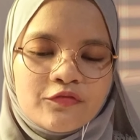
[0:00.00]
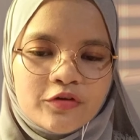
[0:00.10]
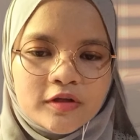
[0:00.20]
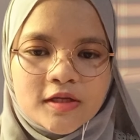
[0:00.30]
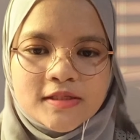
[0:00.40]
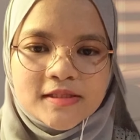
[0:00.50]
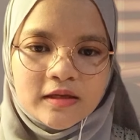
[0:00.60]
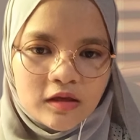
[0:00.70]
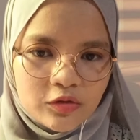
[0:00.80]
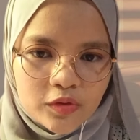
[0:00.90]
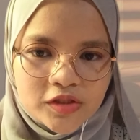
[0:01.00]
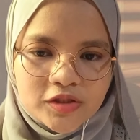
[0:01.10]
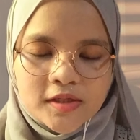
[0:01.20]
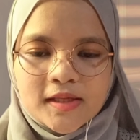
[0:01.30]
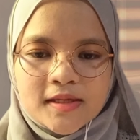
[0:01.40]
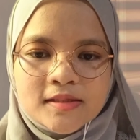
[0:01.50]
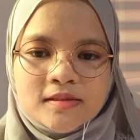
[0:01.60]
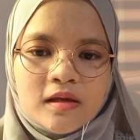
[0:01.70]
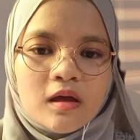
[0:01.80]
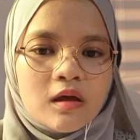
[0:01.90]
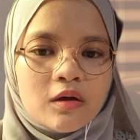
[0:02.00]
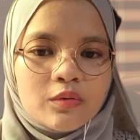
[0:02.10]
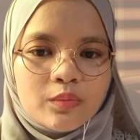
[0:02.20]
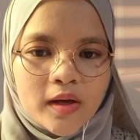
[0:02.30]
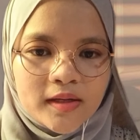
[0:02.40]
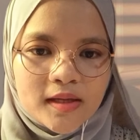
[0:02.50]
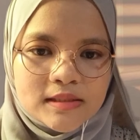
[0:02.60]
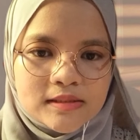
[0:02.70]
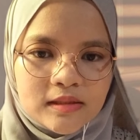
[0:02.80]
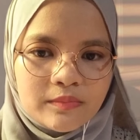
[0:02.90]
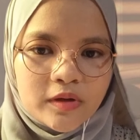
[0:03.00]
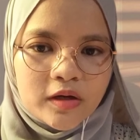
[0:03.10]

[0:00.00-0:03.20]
For the second question is, what enzymes